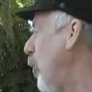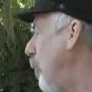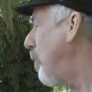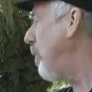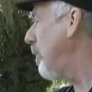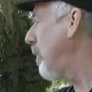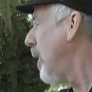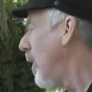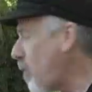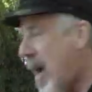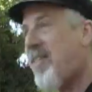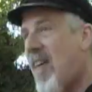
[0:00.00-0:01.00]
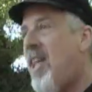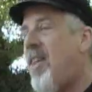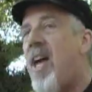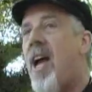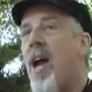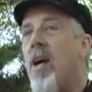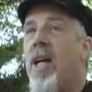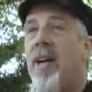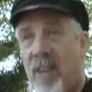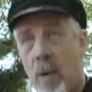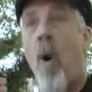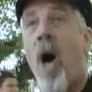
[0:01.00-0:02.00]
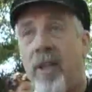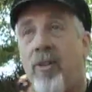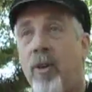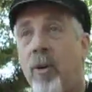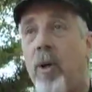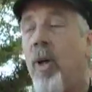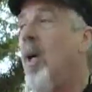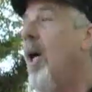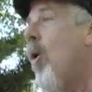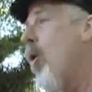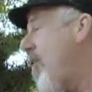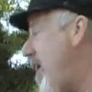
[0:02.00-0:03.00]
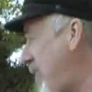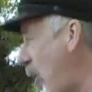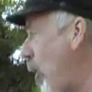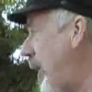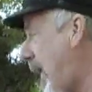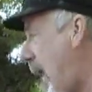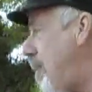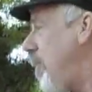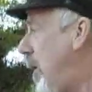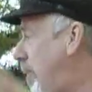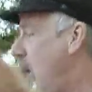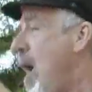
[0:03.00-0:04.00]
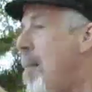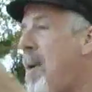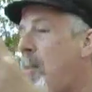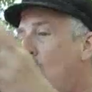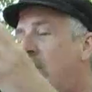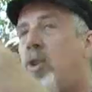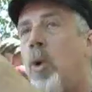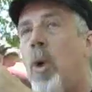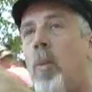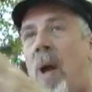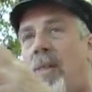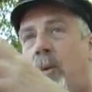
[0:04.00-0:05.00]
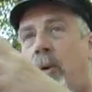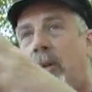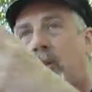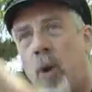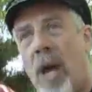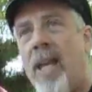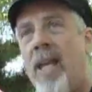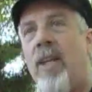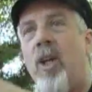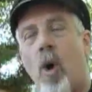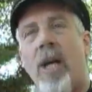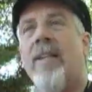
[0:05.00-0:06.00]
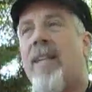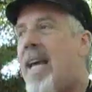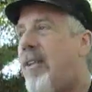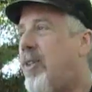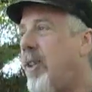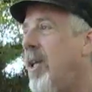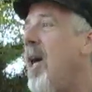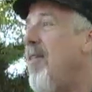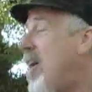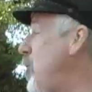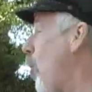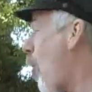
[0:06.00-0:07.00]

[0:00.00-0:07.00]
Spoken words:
group, right then and there, if they wanted to, or that they already came through. But once you went through the training and the orientation, then you